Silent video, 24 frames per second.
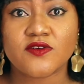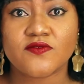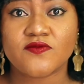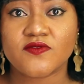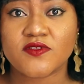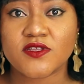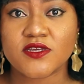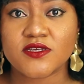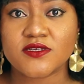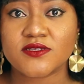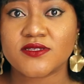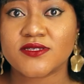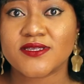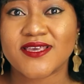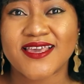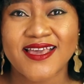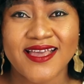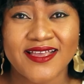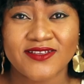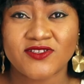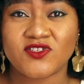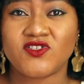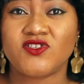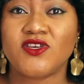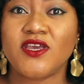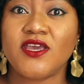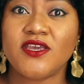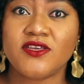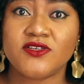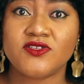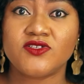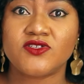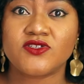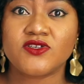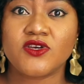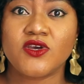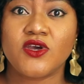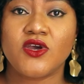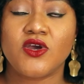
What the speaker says: of things can change